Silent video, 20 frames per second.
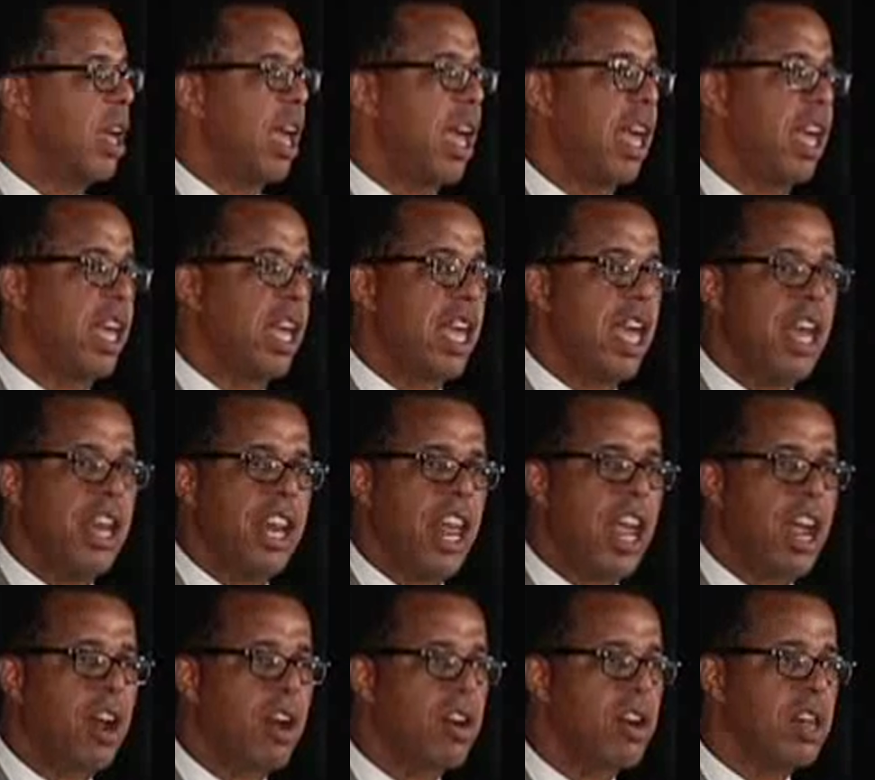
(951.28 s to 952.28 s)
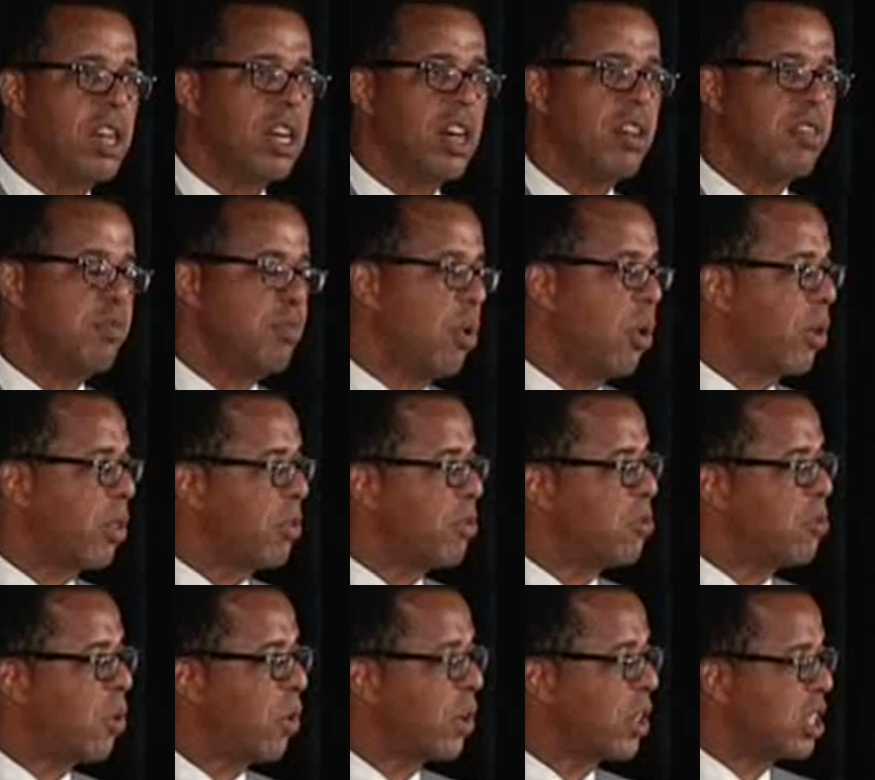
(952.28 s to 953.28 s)
an era of more than
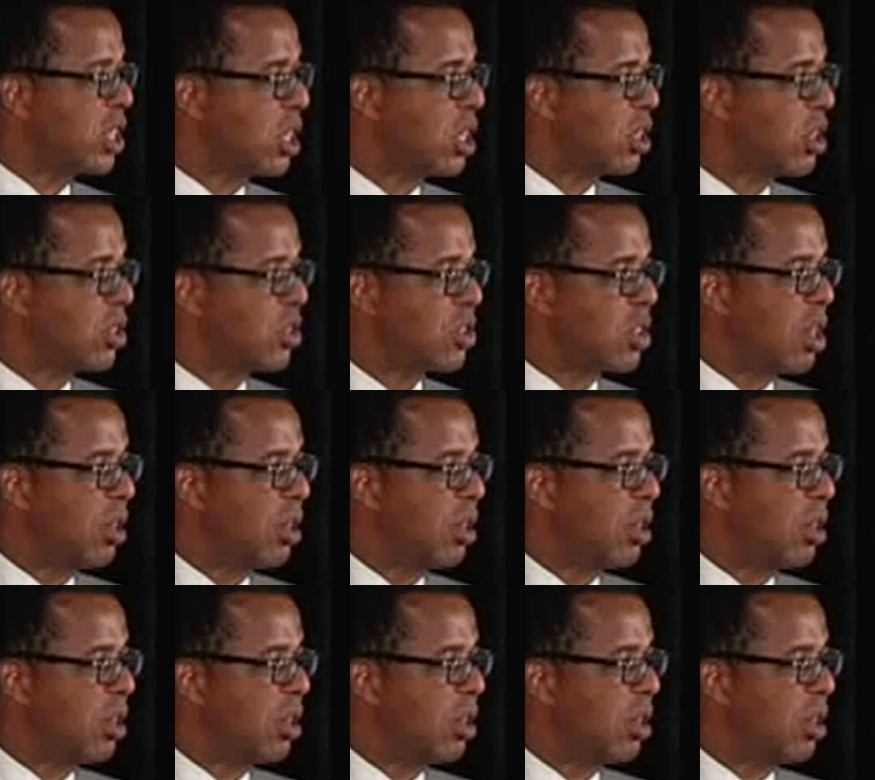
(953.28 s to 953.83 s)
40 years